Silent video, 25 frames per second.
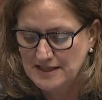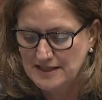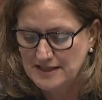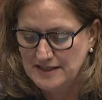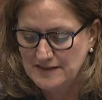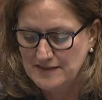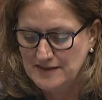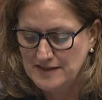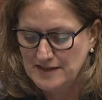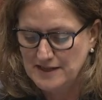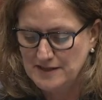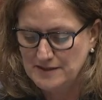
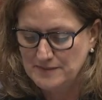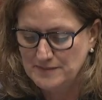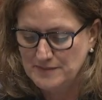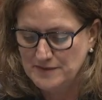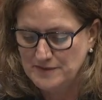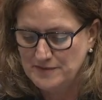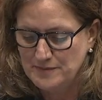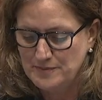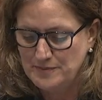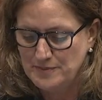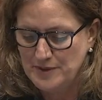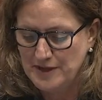in the name
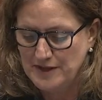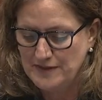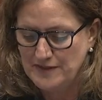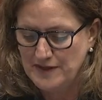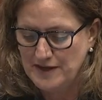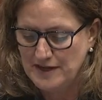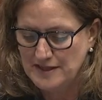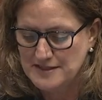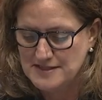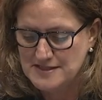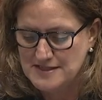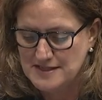of Beth
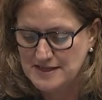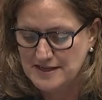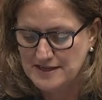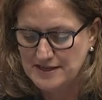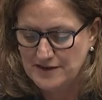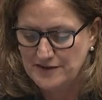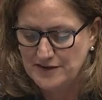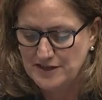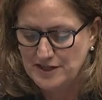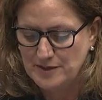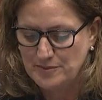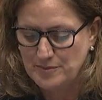Hudson and
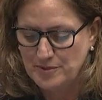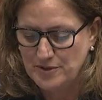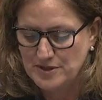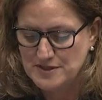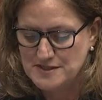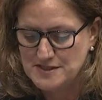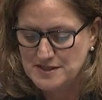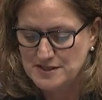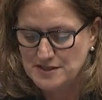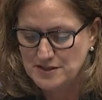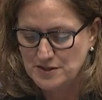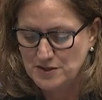Erica
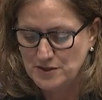Preston,